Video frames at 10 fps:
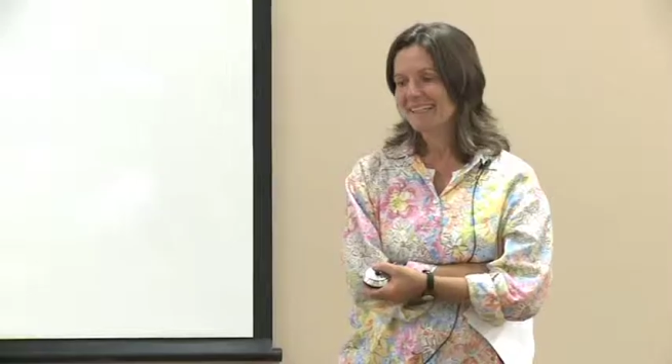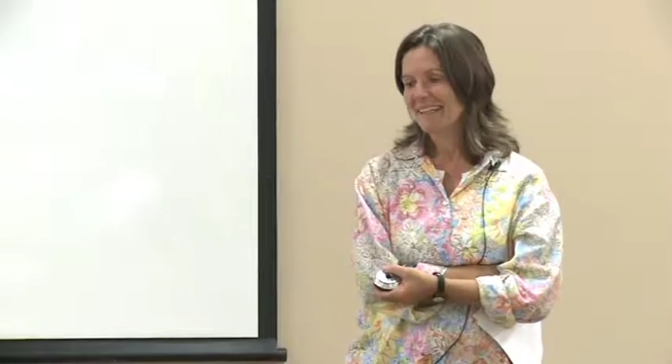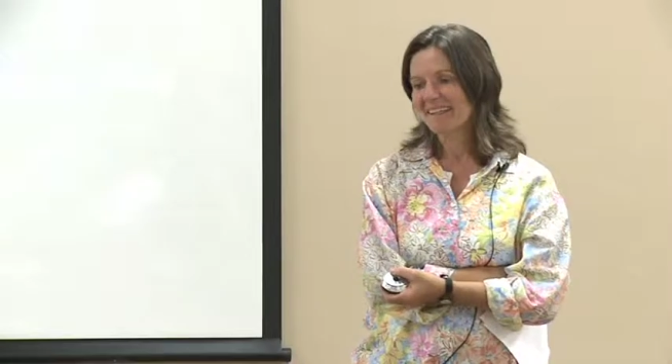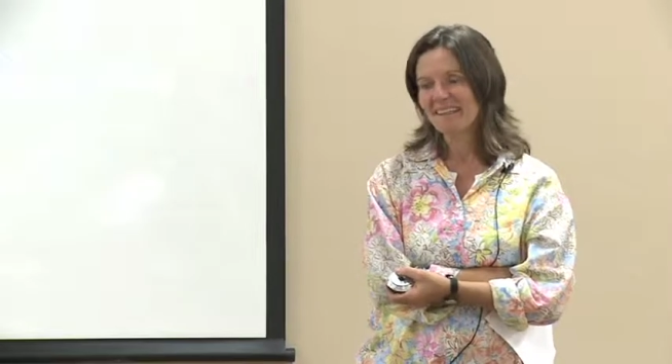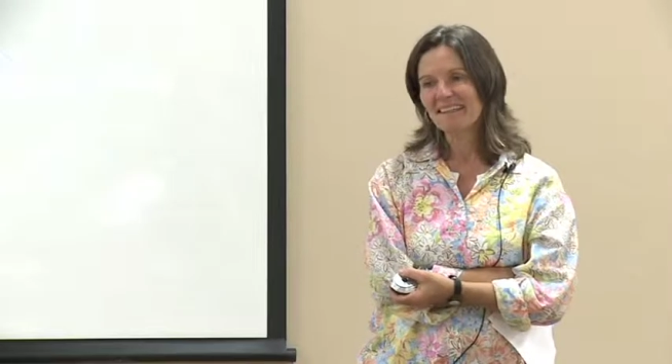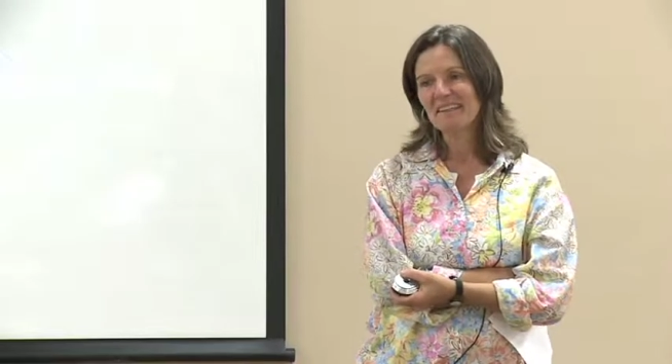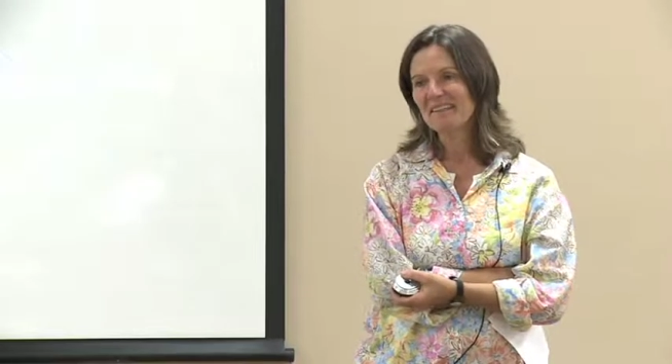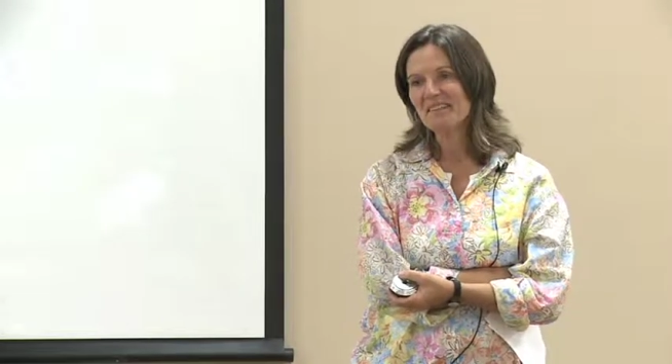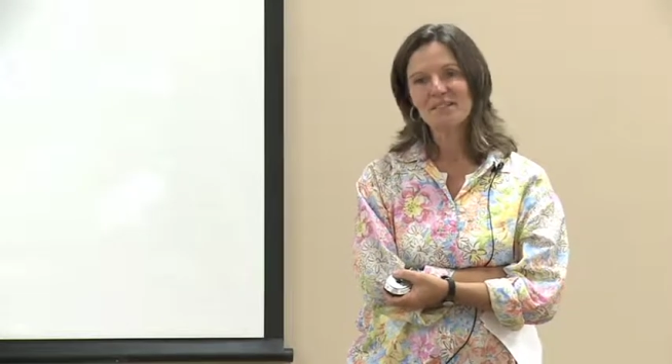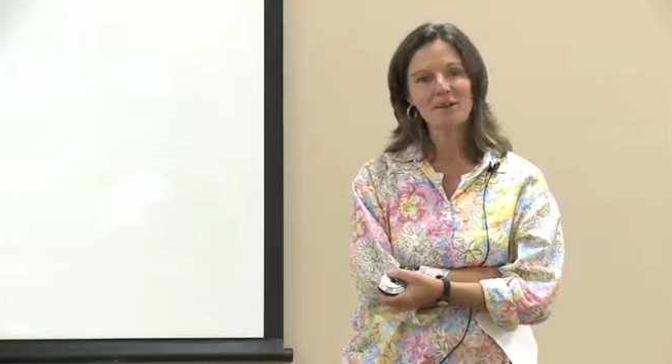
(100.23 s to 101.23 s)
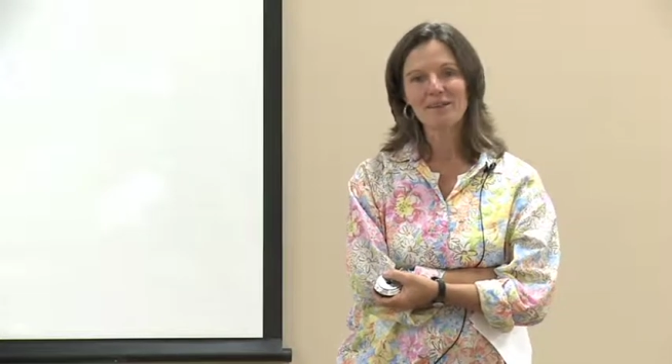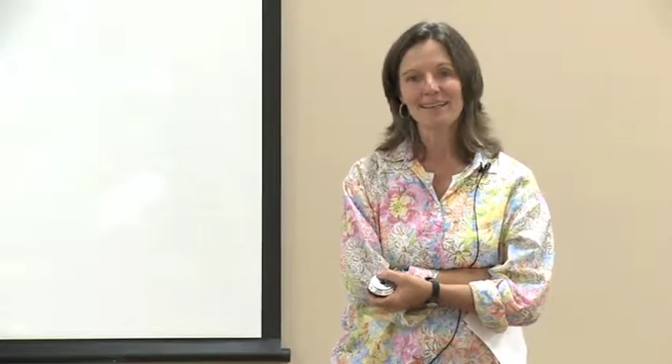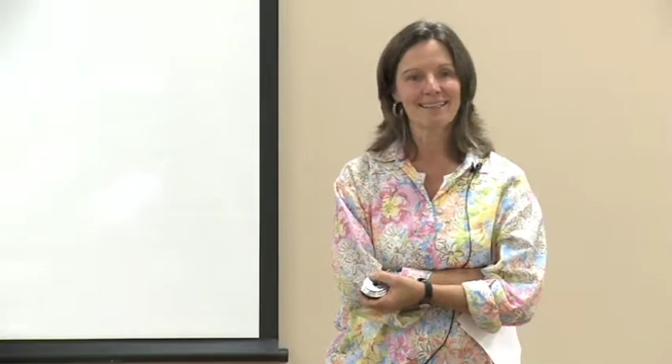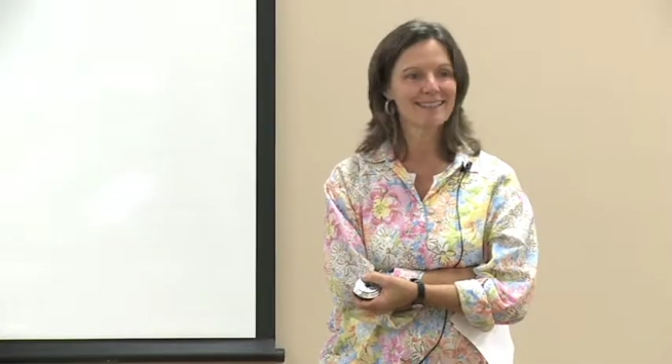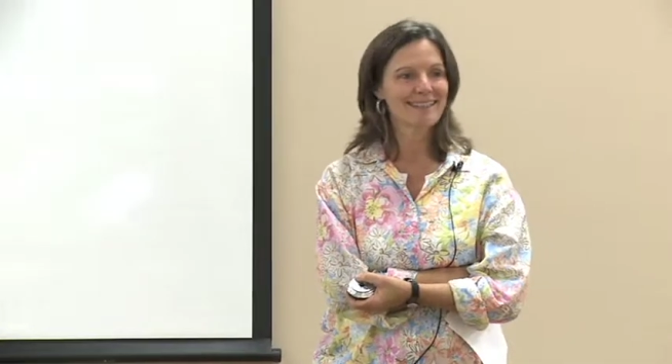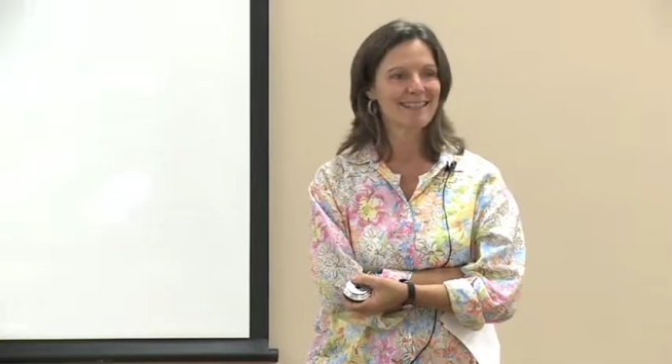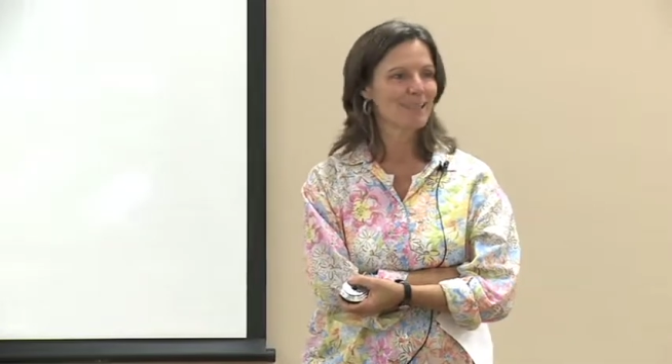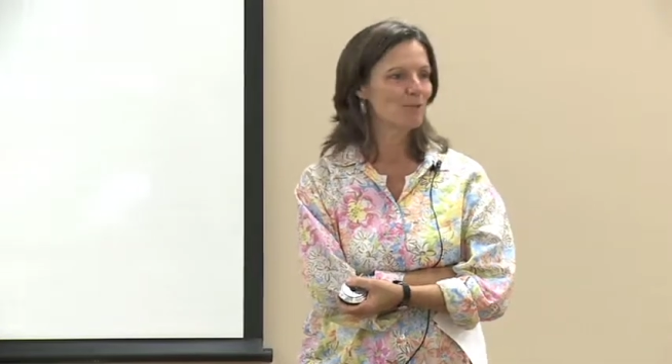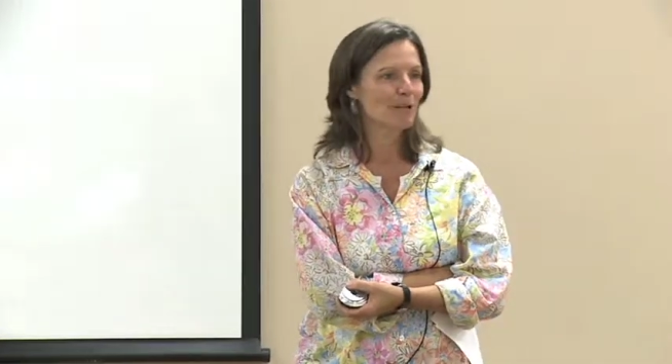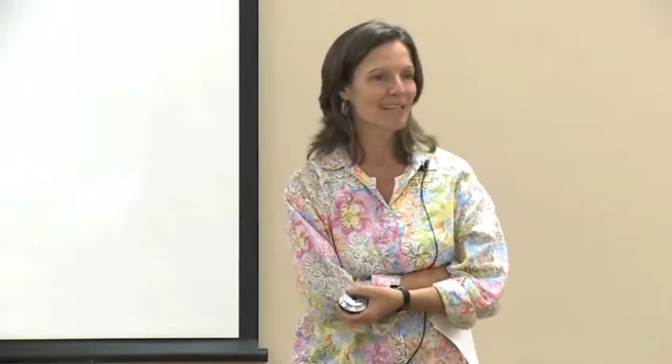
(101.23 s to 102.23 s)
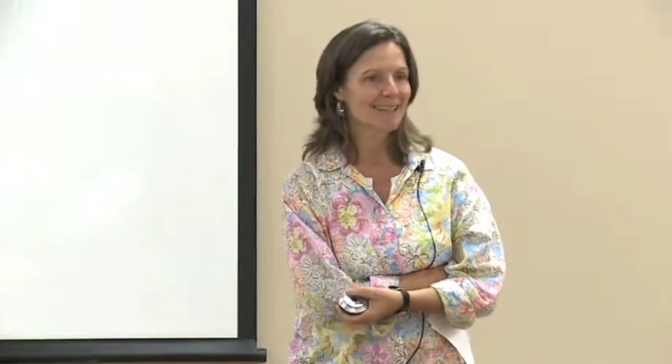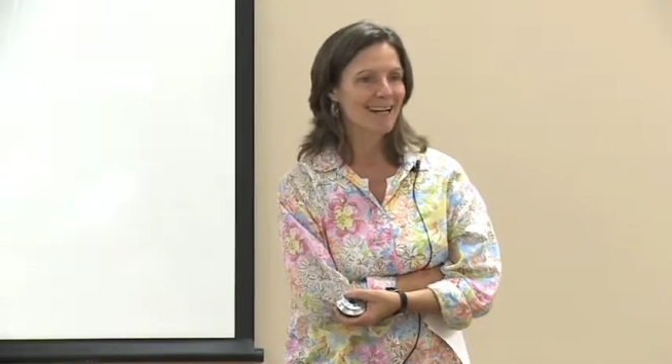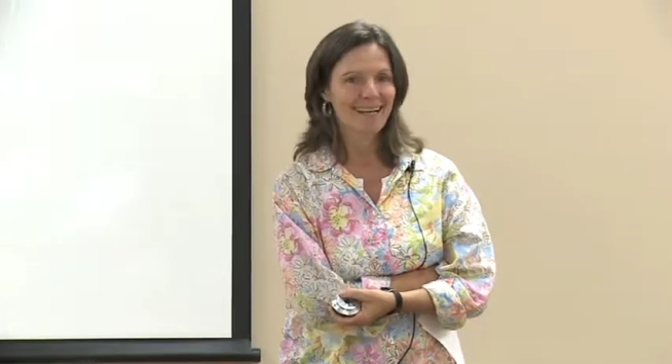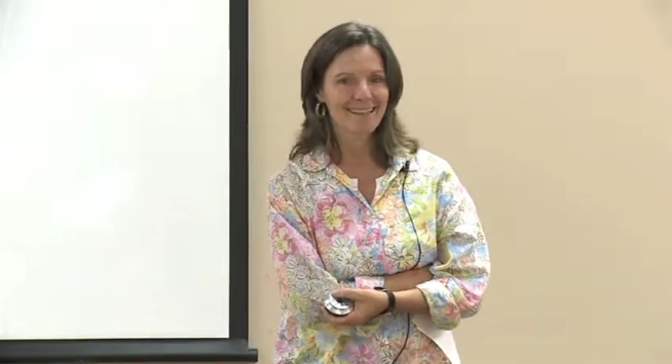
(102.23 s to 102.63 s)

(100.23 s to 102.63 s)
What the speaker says: And again, it's so nice to see them right at eye